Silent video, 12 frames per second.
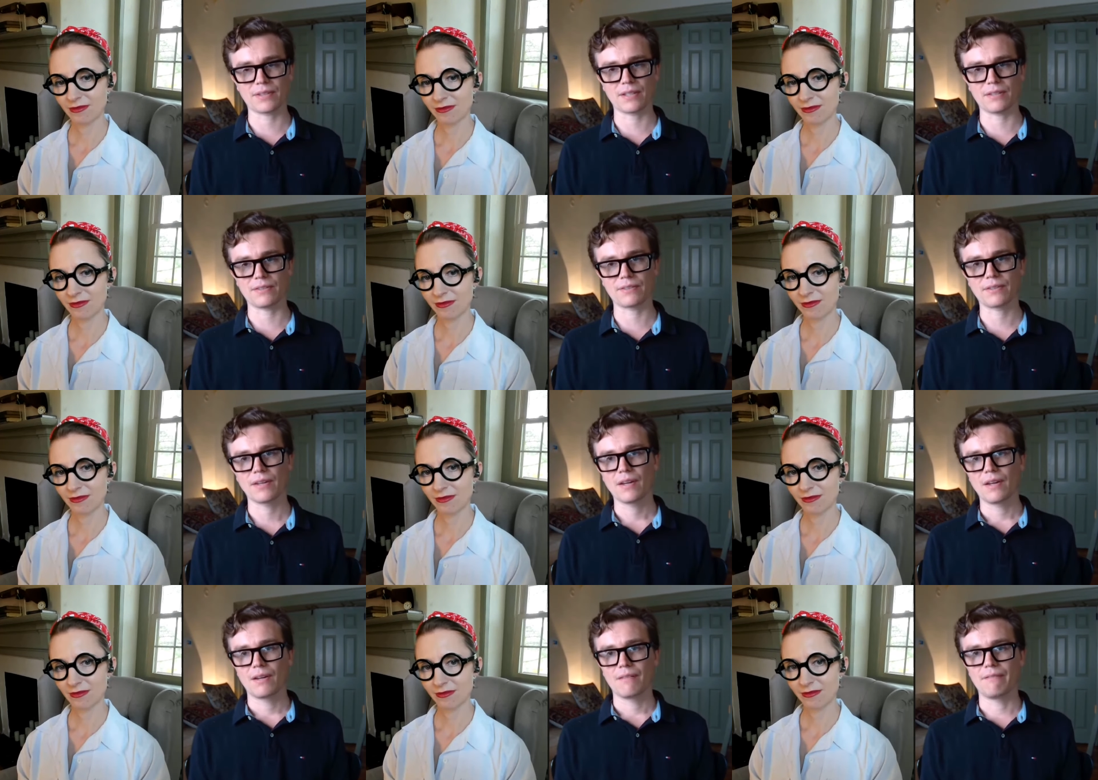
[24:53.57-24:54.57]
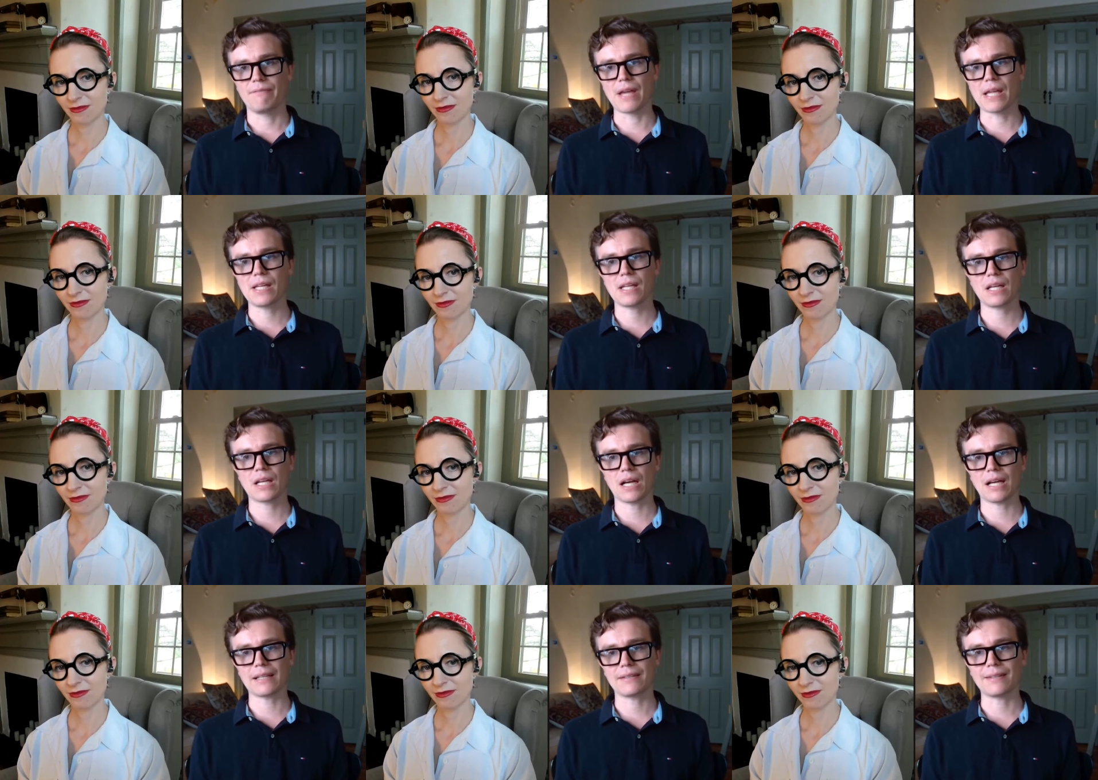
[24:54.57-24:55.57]
Speaker 1: as vague
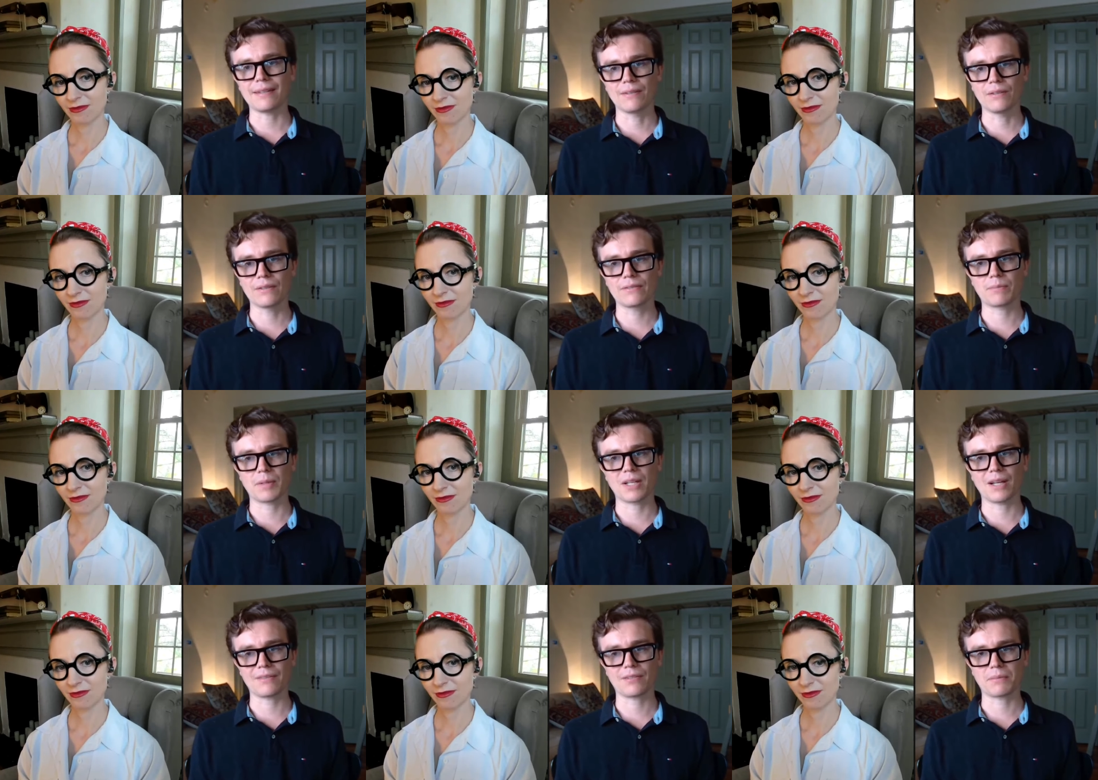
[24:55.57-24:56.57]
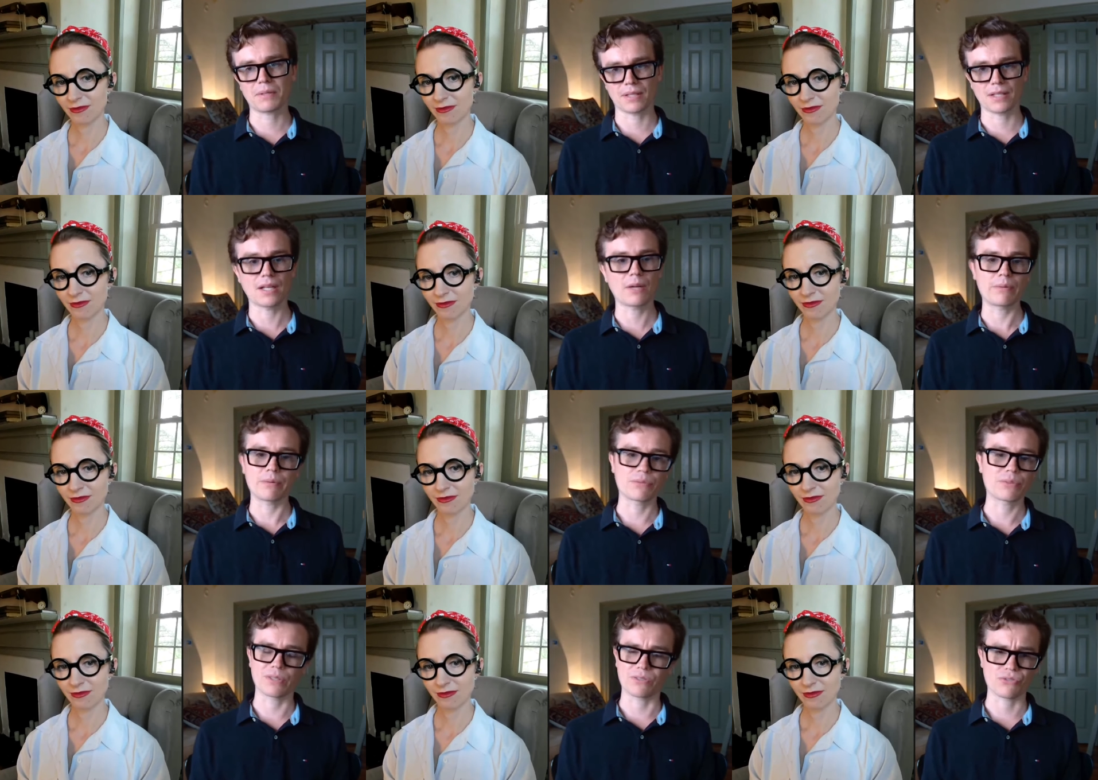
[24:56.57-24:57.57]
ideals, but not something that anyone
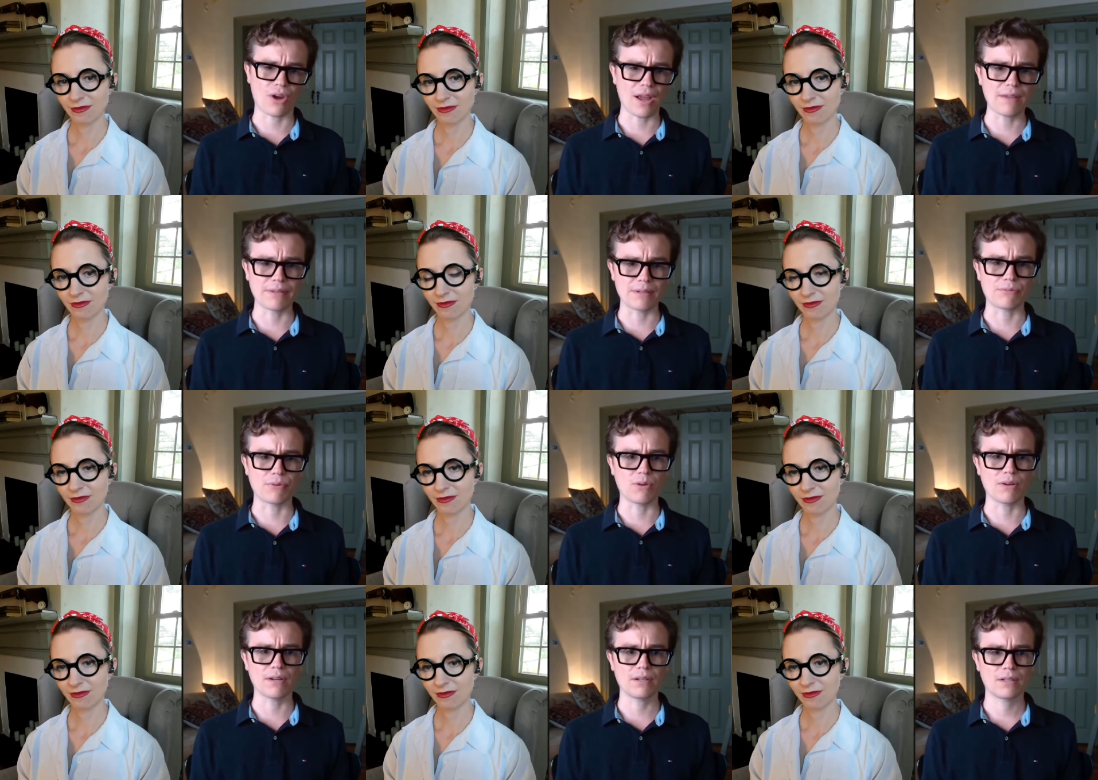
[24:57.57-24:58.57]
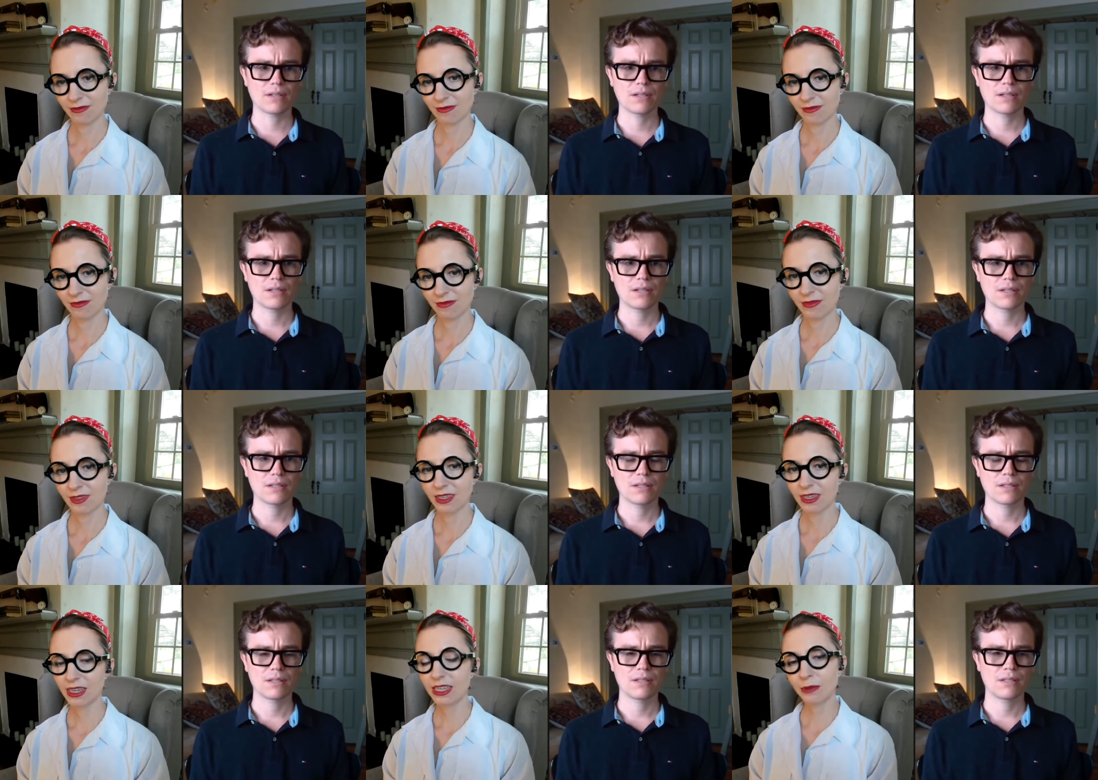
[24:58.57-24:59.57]
was really striving for.
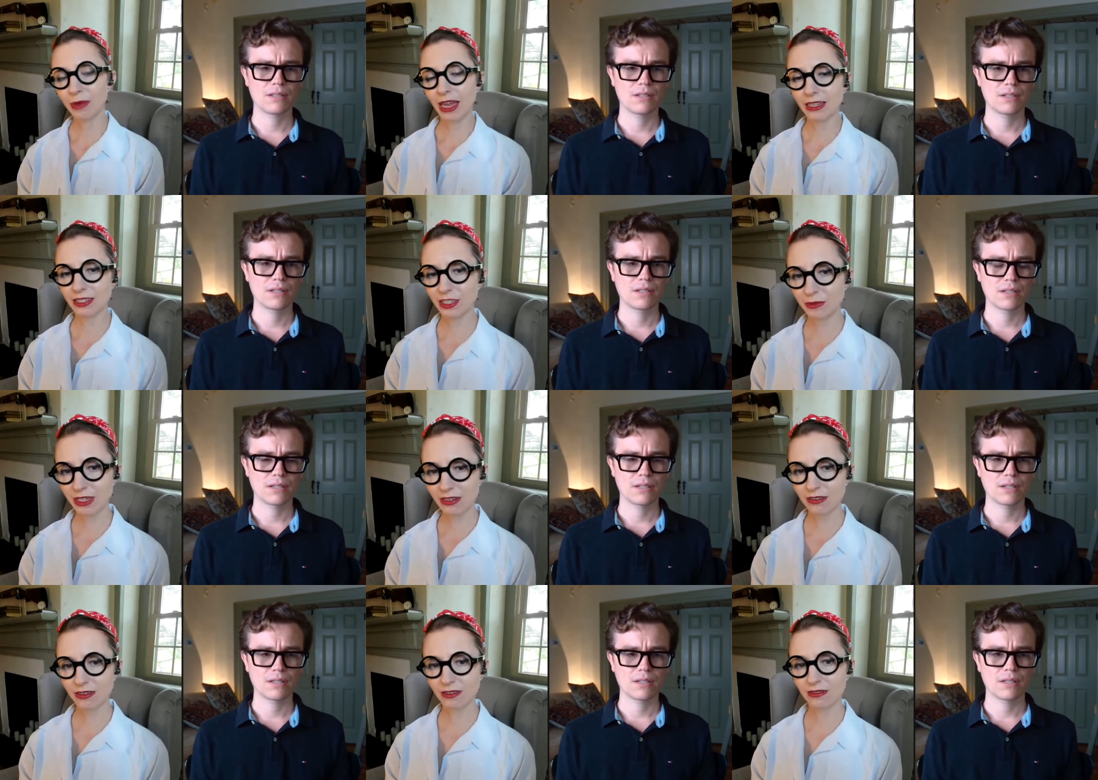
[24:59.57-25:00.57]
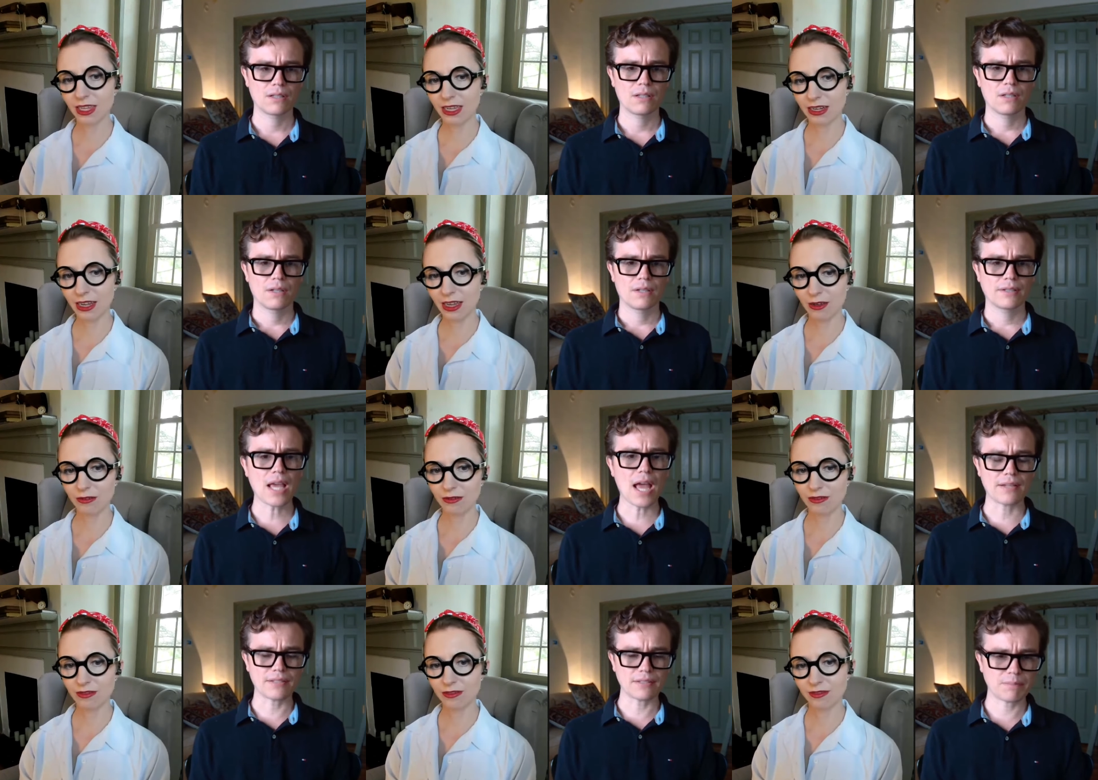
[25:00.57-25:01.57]
Speaker 2: In the past, you mean, or like now?
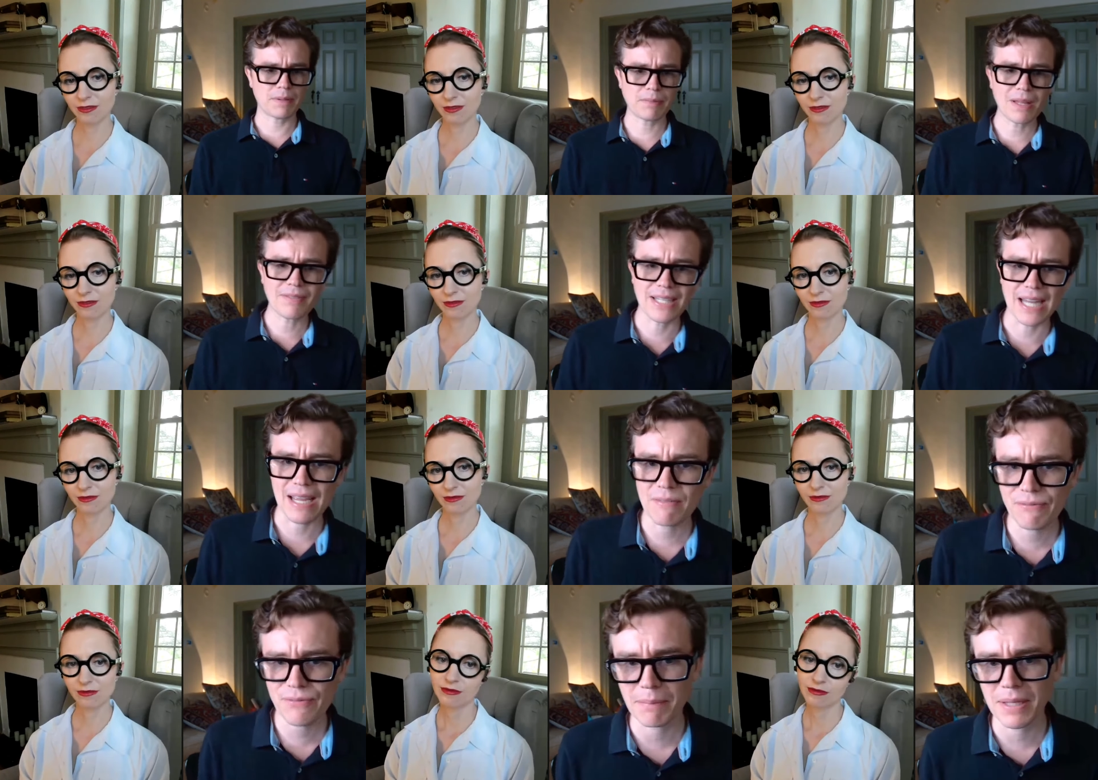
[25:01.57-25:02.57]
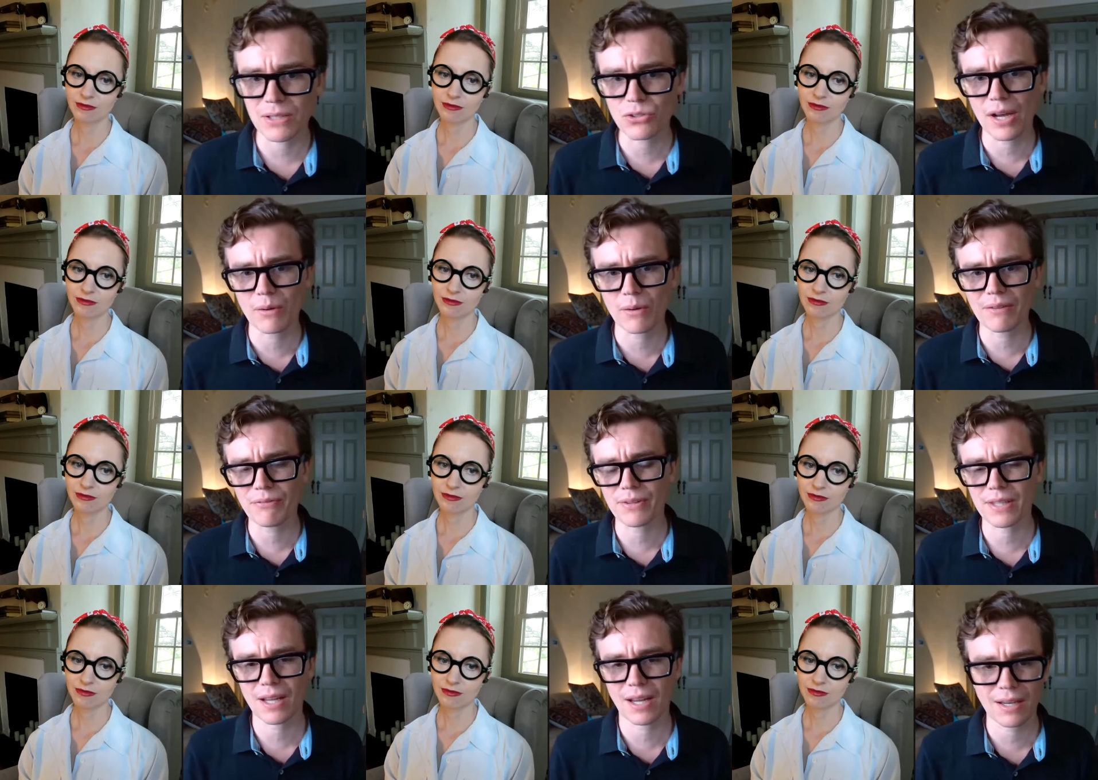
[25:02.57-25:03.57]
Speaker 1: Yeah, did people have a name for being a trad wife
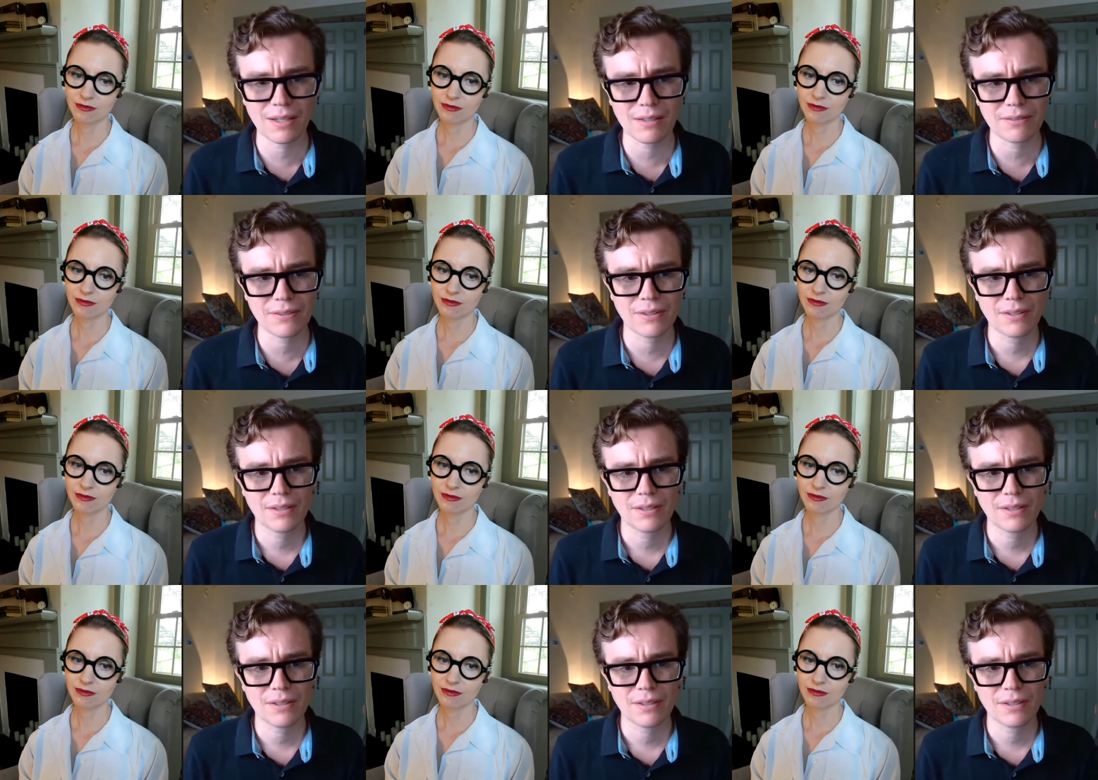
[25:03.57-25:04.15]
in the 90s?